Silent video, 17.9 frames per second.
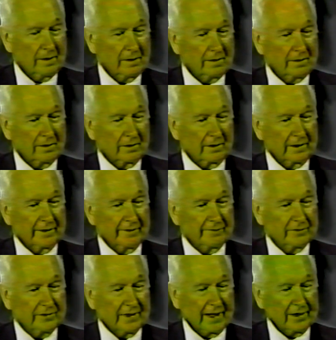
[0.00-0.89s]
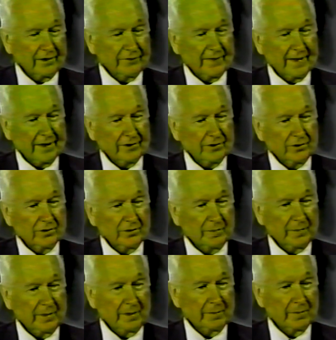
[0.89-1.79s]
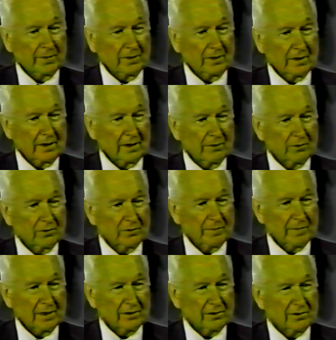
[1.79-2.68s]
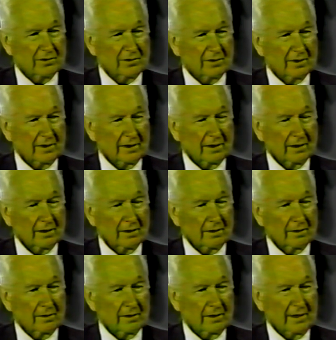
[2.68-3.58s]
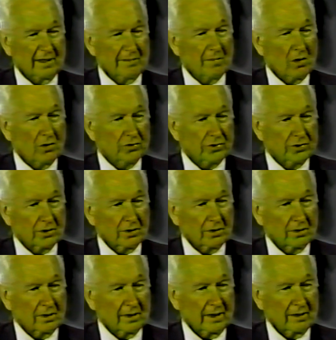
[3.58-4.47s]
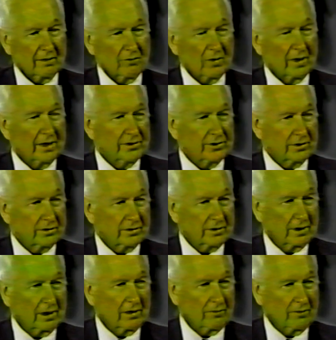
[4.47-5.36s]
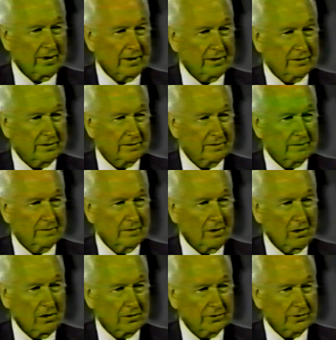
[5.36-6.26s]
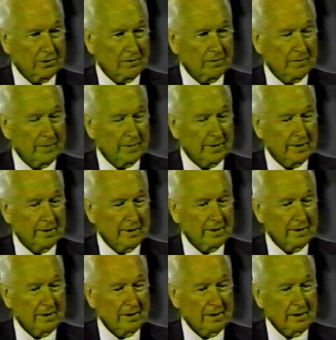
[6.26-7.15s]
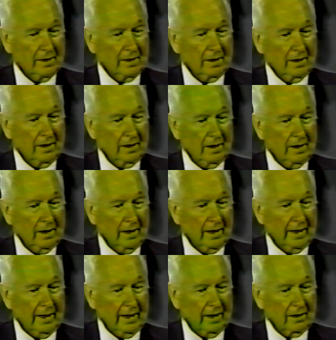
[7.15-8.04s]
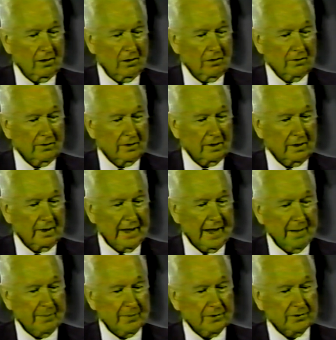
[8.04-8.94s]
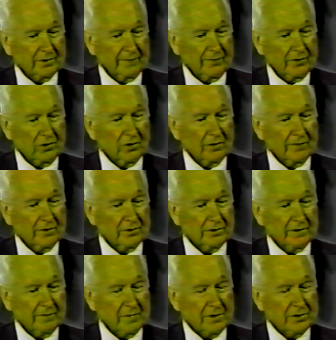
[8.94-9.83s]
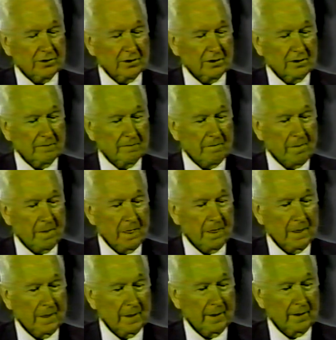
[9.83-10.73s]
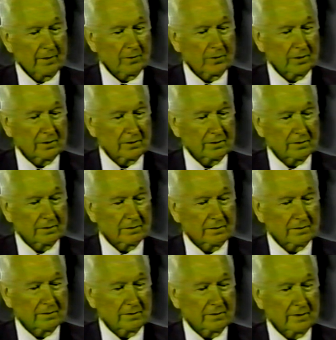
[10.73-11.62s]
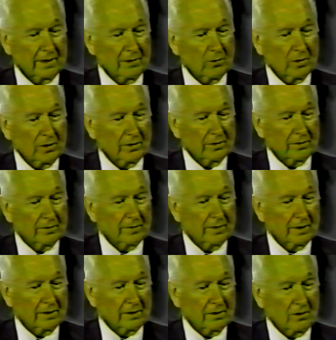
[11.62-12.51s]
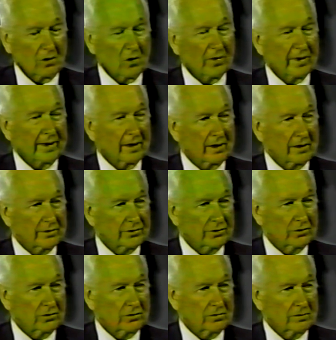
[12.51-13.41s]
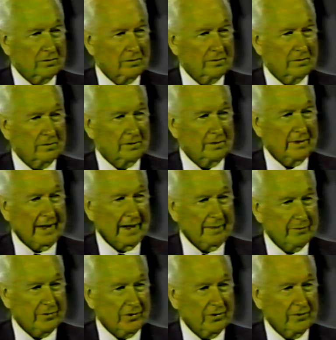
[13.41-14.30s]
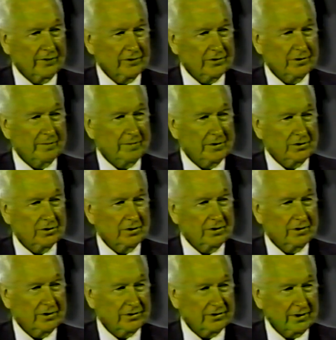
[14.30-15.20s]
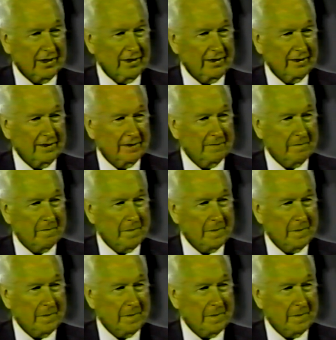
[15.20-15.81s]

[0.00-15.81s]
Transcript: to give satisfaction to people, and there was much emotional and religious unrest also. And on the campus of the University of Michigan, there were Orientals who came to the University of Michigan to study there,